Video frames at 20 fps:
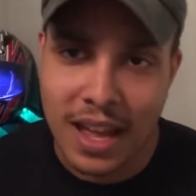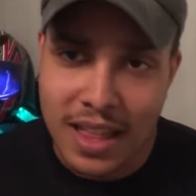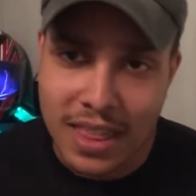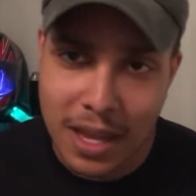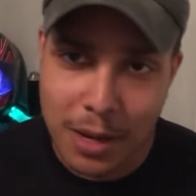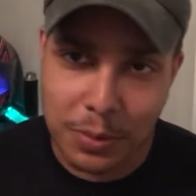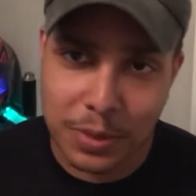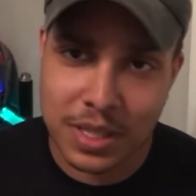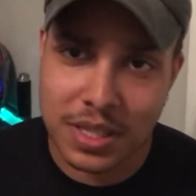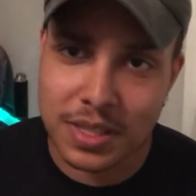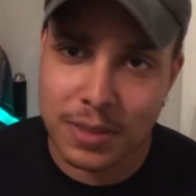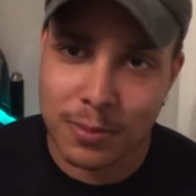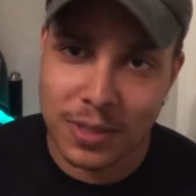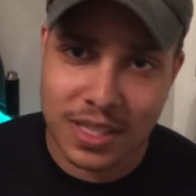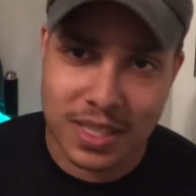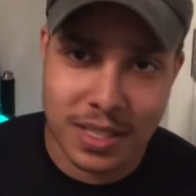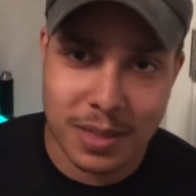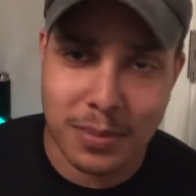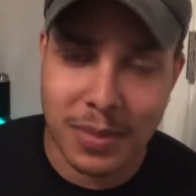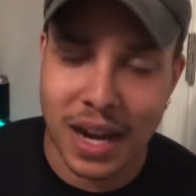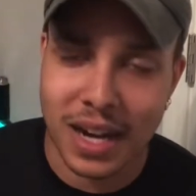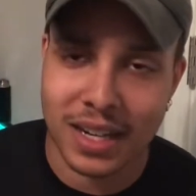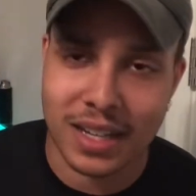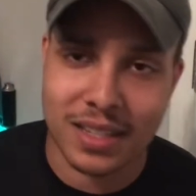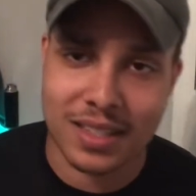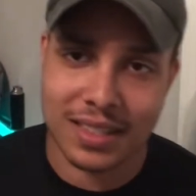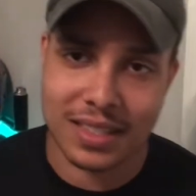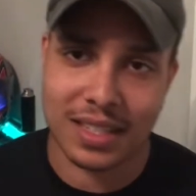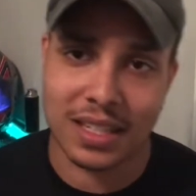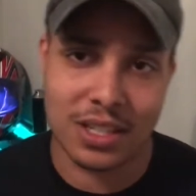That way, when somebody
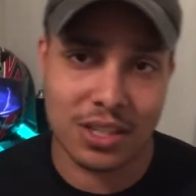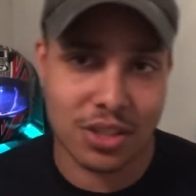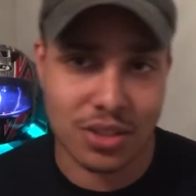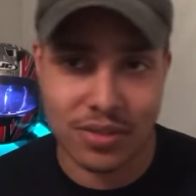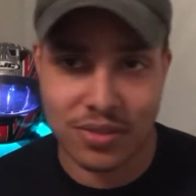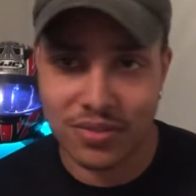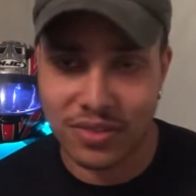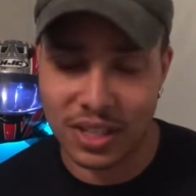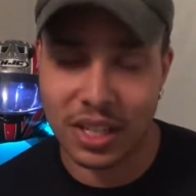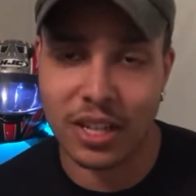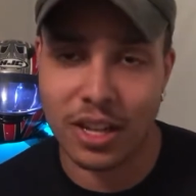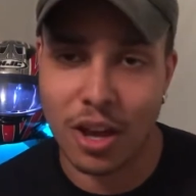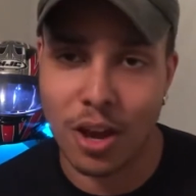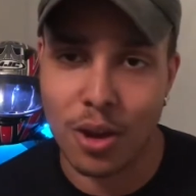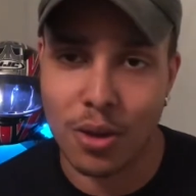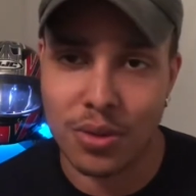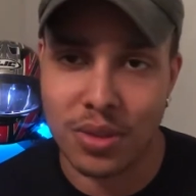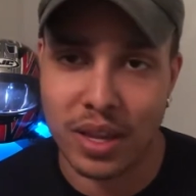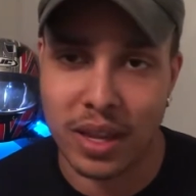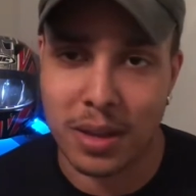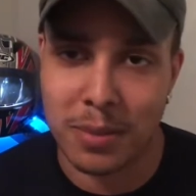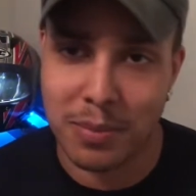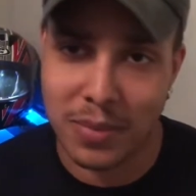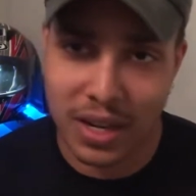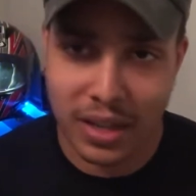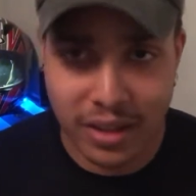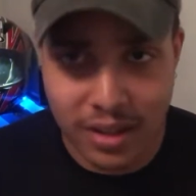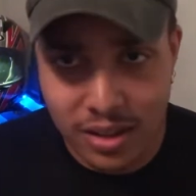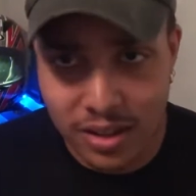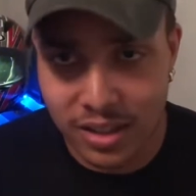sees your video, they
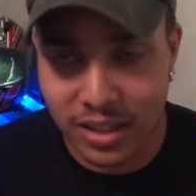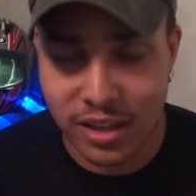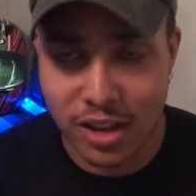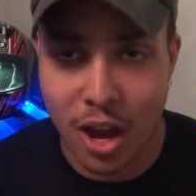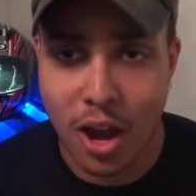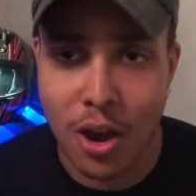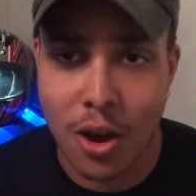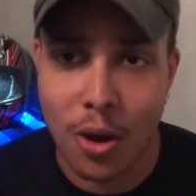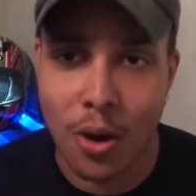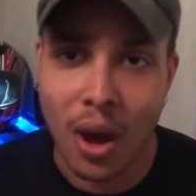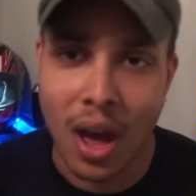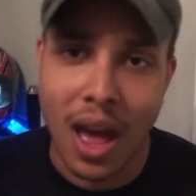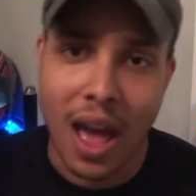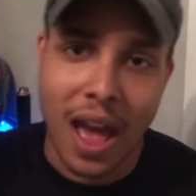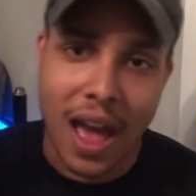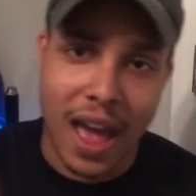immediately know,